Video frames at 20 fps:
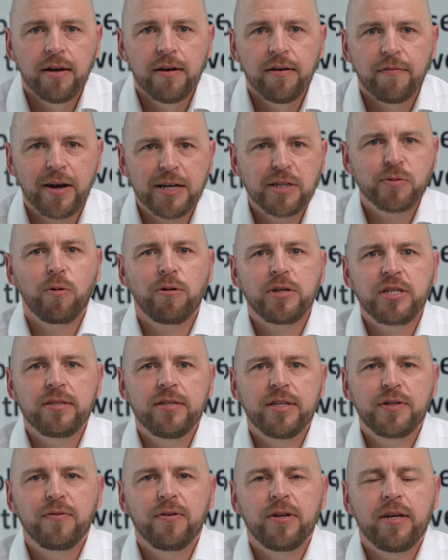Thanks for watching
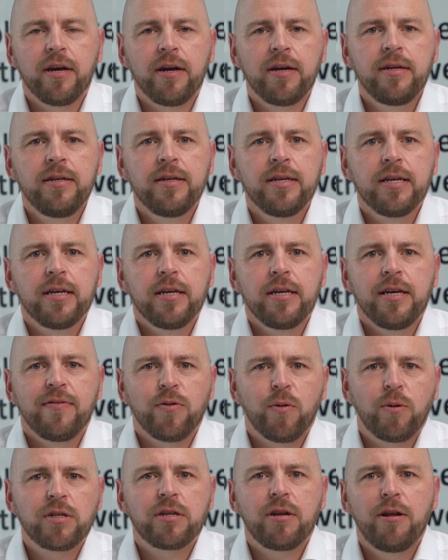this video. If
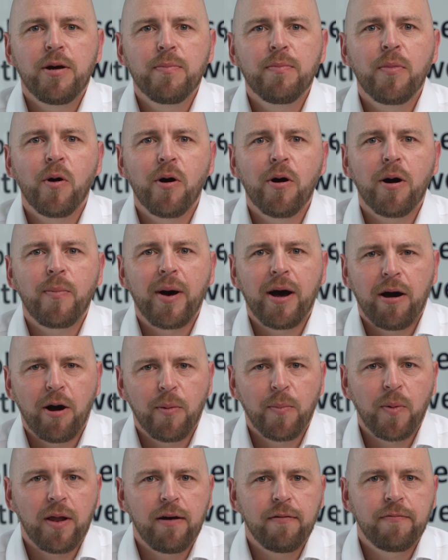you want to learn more about our
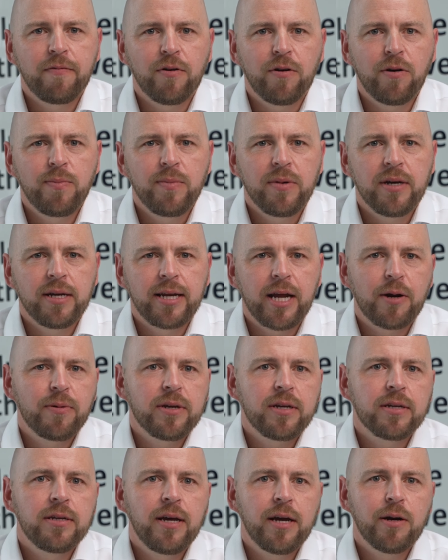platform and how
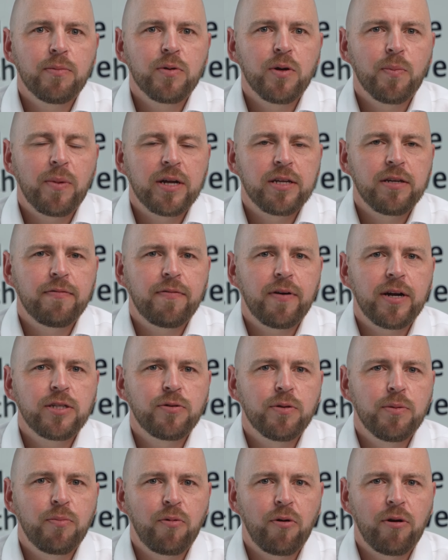it can help your
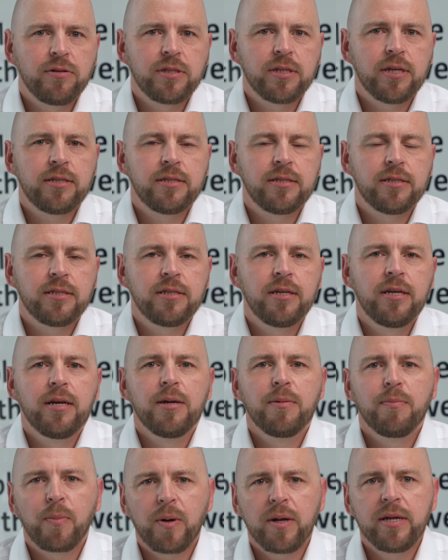manufacturing processes,
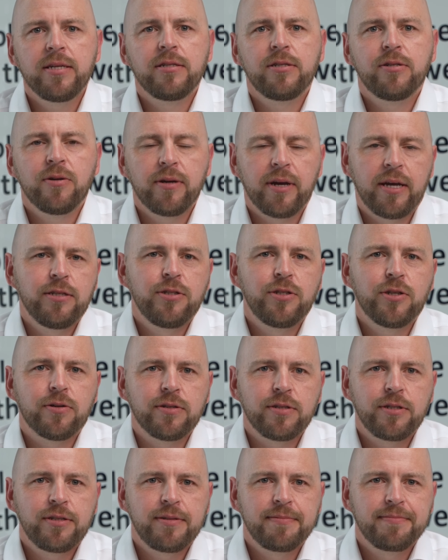please do get in
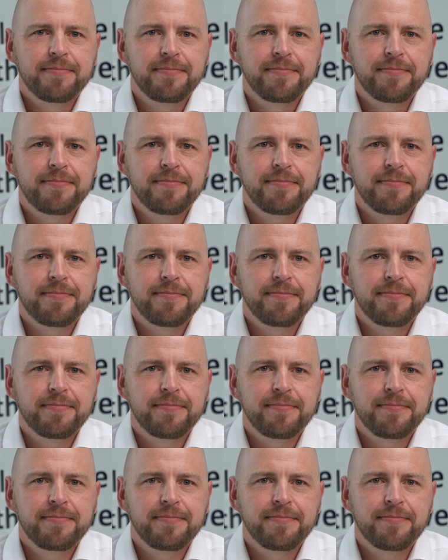touch.